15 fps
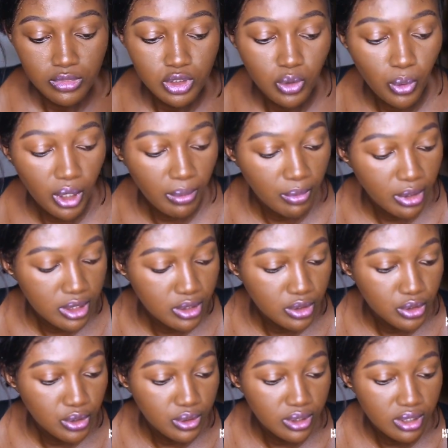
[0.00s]
So what I'm going to
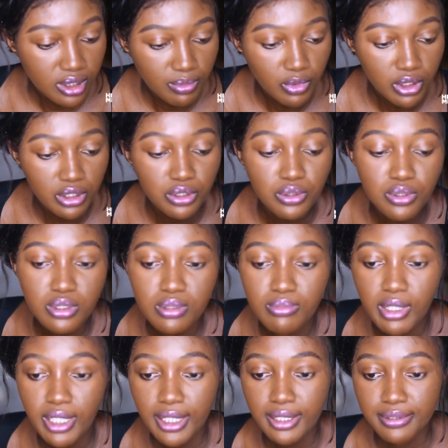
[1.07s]
use is I'm going to use
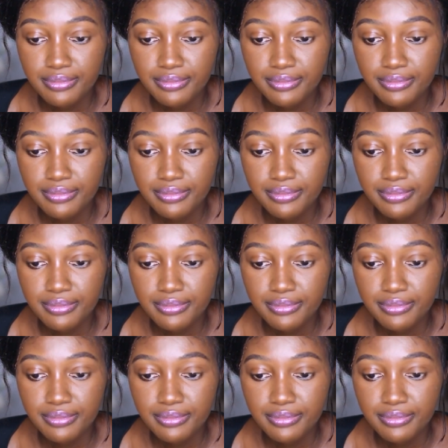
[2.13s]
my